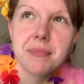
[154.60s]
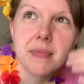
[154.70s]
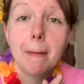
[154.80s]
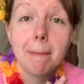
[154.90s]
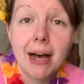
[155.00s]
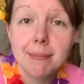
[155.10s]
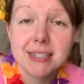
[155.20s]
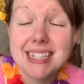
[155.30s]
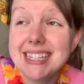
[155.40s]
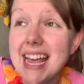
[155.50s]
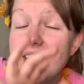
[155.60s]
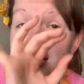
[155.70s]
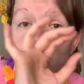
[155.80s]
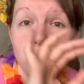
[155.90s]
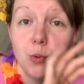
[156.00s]
moms and
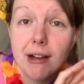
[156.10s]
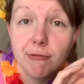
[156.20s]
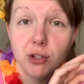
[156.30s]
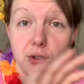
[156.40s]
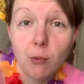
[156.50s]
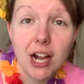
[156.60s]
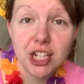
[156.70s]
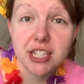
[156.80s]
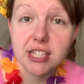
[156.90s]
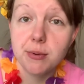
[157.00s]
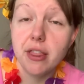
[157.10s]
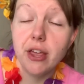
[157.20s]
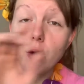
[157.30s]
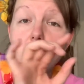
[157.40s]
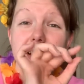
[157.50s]
dads or whoever's watching this with
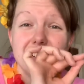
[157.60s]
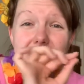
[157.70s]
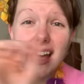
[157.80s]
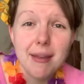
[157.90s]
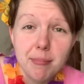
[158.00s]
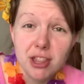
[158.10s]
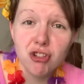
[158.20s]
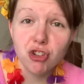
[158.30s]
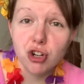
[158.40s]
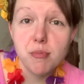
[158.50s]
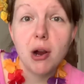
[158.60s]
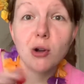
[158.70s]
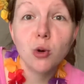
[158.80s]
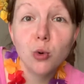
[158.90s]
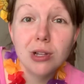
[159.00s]
you, type in the search bar
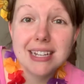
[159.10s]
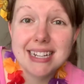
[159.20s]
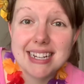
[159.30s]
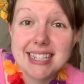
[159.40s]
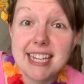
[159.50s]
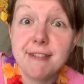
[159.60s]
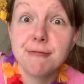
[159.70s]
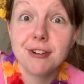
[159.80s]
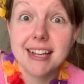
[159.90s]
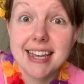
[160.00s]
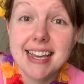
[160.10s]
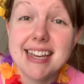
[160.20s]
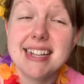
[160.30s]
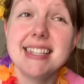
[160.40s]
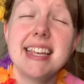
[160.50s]
hula dancing for
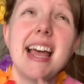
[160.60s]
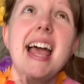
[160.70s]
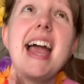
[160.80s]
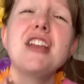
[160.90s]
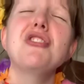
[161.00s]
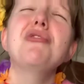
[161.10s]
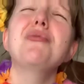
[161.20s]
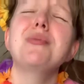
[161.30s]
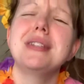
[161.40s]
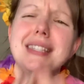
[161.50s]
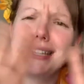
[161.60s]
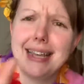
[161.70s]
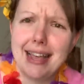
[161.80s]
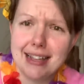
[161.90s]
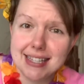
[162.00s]
kids, and you will
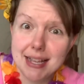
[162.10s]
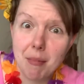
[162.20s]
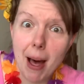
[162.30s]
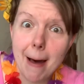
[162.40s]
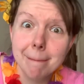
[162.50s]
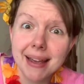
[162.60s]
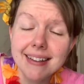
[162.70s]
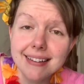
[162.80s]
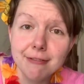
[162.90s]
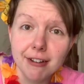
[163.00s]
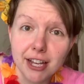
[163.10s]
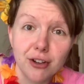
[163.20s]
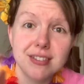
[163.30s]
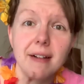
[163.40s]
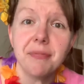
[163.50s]
see some amazing
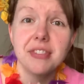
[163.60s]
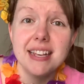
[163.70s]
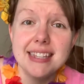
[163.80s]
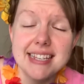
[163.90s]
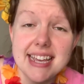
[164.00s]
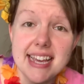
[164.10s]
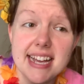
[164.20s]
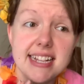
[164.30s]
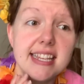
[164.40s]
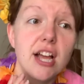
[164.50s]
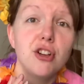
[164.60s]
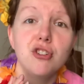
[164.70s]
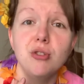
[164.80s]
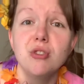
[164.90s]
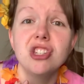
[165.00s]
videos. These kids
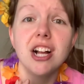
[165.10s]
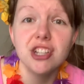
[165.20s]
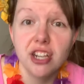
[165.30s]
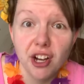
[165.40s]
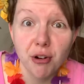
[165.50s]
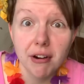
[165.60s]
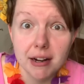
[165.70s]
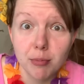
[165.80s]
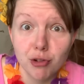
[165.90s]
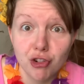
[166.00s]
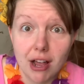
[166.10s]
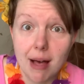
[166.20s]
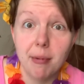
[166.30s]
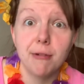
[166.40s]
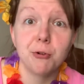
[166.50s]
do such an incredible job
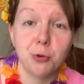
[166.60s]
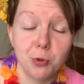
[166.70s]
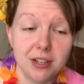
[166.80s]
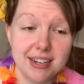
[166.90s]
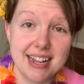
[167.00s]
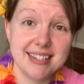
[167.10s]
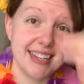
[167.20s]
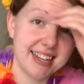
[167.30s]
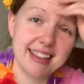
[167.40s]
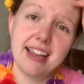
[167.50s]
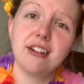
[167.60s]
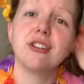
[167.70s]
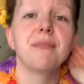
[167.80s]
of hula dancing. They are